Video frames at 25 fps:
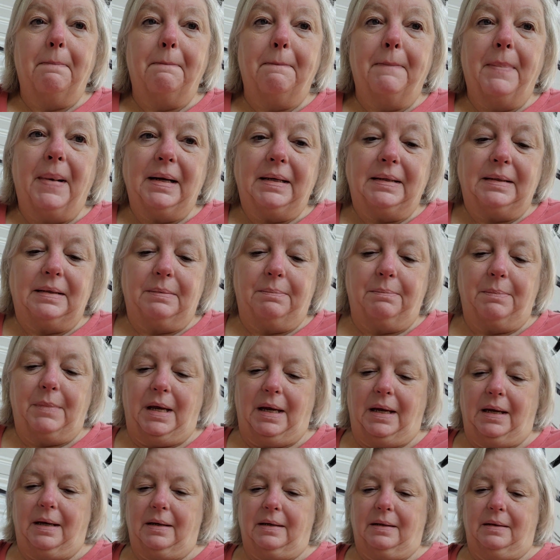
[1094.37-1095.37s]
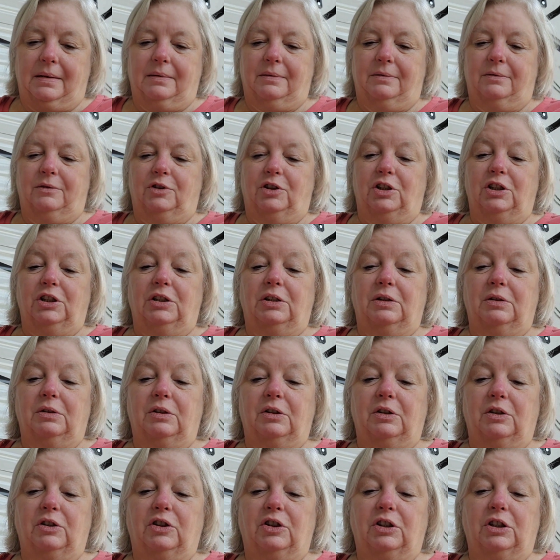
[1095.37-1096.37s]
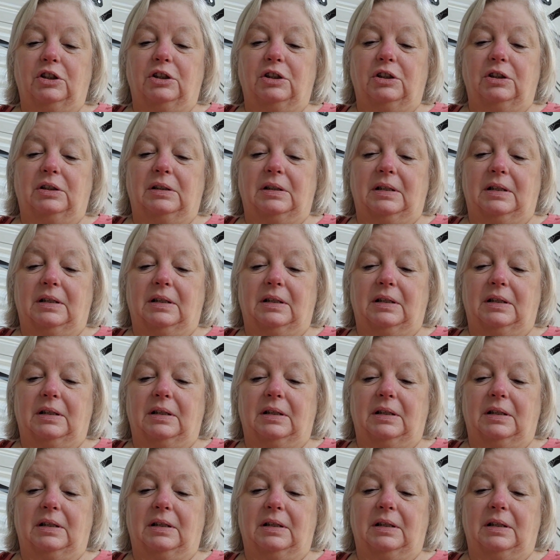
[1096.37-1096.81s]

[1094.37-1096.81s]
might make. She's, she's